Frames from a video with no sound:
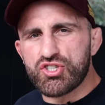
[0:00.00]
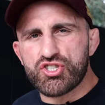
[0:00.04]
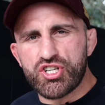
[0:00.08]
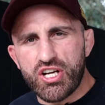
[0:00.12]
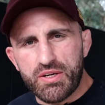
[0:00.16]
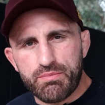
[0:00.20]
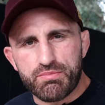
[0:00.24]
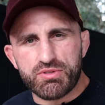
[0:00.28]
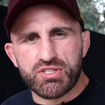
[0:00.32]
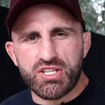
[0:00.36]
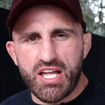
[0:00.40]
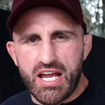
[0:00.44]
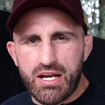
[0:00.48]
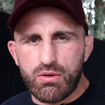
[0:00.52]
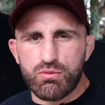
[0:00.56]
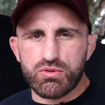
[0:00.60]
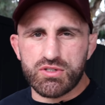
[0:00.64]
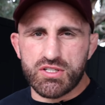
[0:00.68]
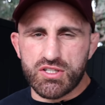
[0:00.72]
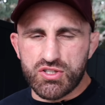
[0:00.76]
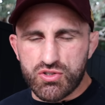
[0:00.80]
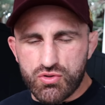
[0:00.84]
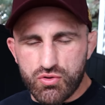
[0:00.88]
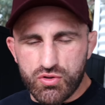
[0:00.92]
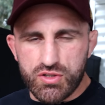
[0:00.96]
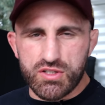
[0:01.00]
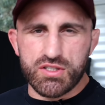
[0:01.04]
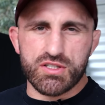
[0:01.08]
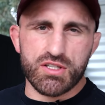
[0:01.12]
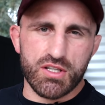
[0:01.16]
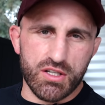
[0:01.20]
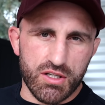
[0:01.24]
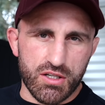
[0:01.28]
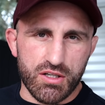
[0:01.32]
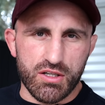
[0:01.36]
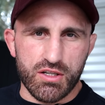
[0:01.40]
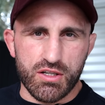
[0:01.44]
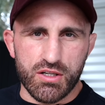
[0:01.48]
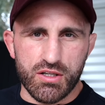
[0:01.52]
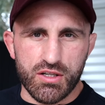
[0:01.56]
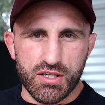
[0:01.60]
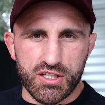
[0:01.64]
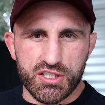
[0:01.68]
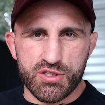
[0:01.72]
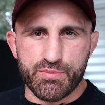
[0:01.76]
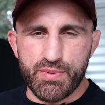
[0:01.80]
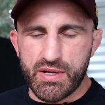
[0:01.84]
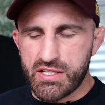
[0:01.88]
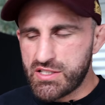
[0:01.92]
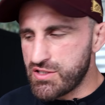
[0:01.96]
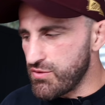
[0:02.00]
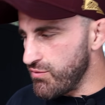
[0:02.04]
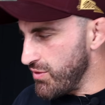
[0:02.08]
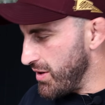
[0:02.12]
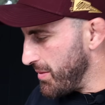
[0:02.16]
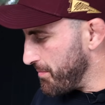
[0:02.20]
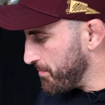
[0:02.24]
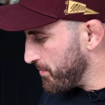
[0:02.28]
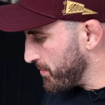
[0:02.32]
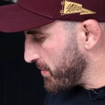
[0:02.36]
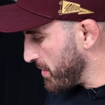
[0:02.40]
cheap steak was as good as the expensive one.